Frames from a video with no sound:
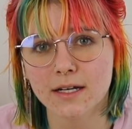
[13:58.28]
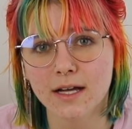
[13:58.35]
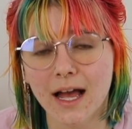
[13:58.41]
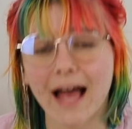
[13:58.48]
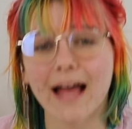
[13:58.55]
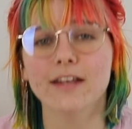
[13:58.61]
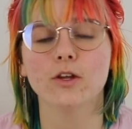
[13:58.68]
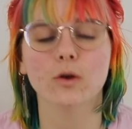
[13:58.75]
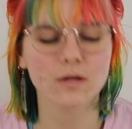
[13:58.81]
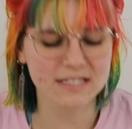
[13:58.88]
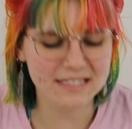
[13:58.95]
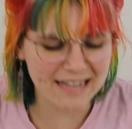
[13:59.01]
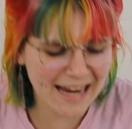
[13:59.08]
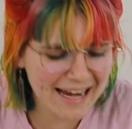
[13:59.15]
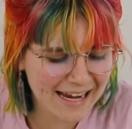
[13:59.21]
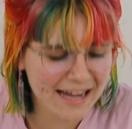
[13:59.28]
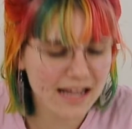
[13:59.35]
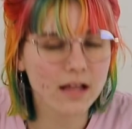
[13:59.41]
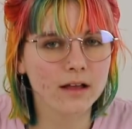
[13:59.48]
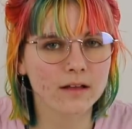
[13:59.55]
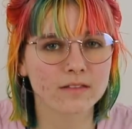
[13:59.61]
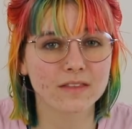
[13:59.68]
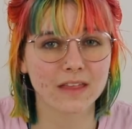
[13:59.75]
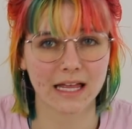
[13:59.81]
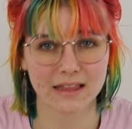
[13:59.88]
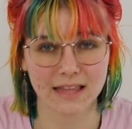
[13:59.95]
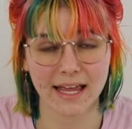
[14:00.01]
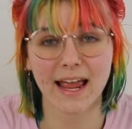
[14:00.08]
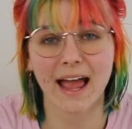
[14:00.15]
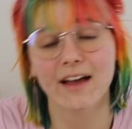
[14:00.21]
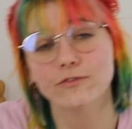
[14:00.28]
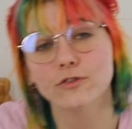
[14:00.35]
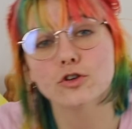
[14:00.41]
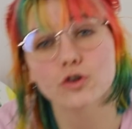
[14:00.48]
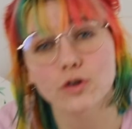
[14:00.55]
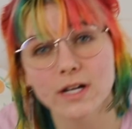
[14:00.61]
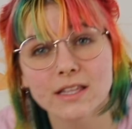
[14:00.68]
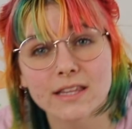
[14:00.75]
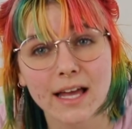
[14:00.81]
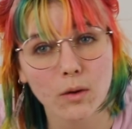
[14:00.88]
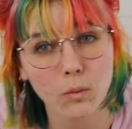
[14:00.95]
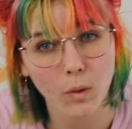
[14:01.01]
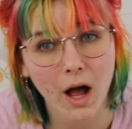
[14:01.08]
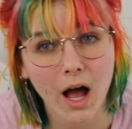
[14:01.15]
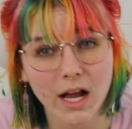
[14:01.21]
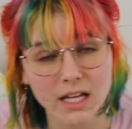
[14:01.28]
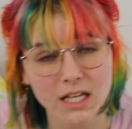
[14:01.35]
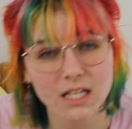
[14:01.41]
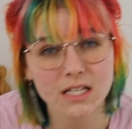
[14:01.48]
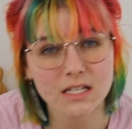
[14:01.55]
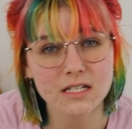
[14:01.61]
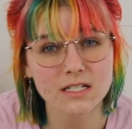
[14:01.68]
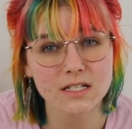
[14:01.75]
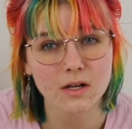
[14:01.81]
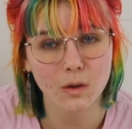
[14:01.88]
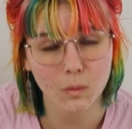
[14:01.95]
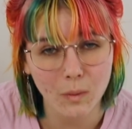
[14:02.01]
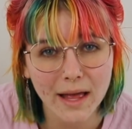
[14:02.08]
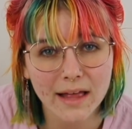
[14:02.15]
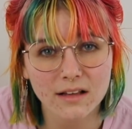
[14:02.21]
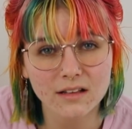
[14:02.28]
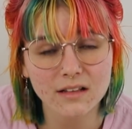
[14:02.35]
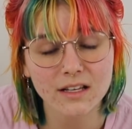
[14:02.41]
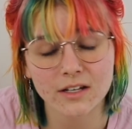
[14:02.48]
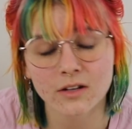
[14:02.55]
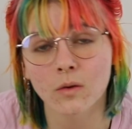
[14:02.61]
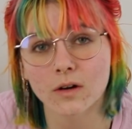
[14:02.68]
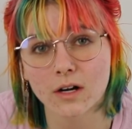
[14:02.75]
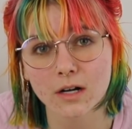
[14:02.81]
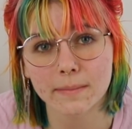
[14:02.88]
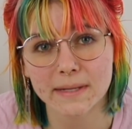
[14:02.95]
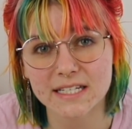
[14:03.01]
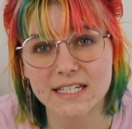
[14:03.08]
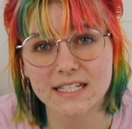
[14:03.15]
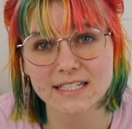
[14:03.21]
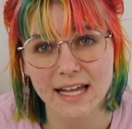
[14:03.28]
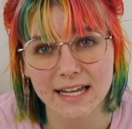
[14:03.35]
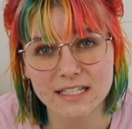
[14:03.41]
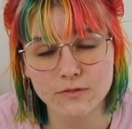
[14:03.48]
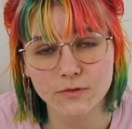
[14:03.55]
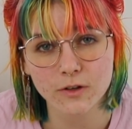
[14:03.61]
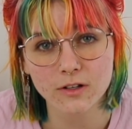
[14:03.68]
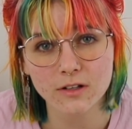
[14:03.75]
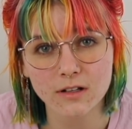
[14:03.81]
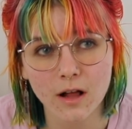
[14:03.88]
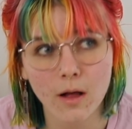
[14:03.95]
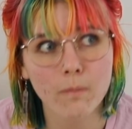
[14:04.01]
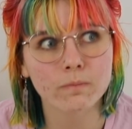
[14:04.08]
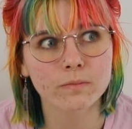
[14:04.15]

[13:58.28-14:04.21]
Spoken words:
And you're saying that they have to treat their workers well in order to be successful?